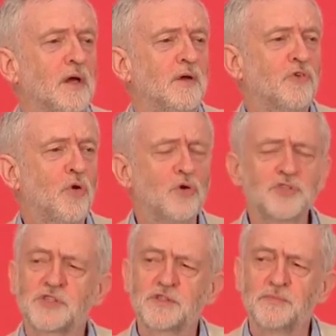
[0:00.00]
Of
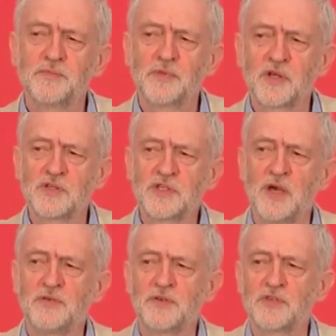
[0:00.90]
course, the
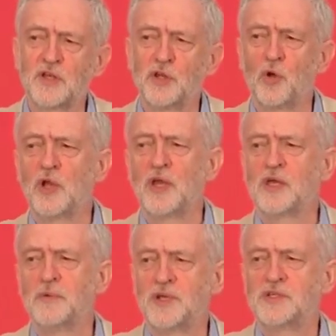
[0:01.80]
Conservatives are loyally
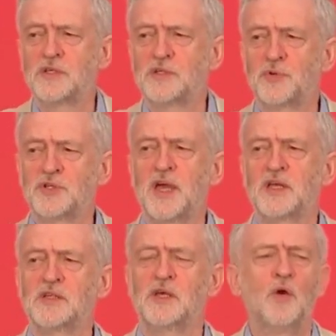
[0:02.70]
committed to
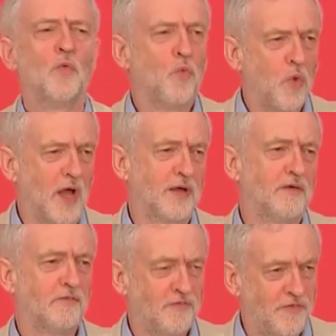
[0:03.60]
protecting
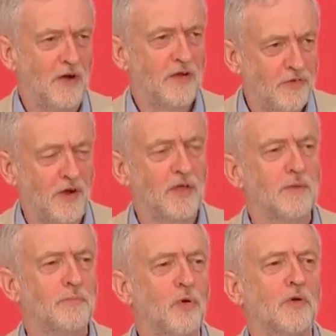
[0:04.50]
one very, very
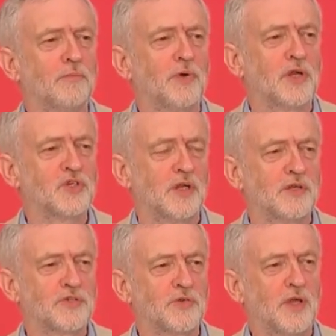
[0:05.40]
important British
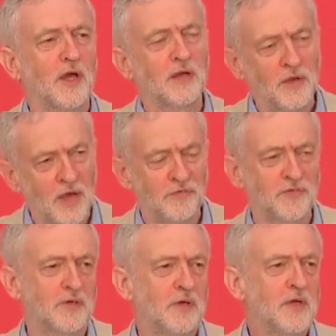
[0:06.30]
industry, and you have
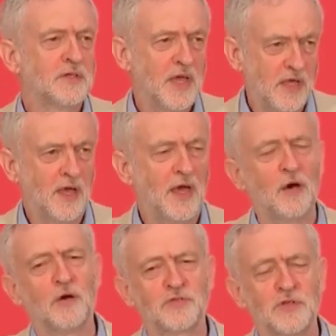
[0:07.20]
to take your hat
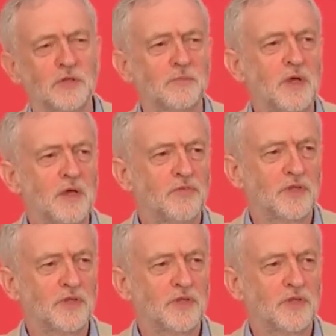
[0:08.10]
off to them for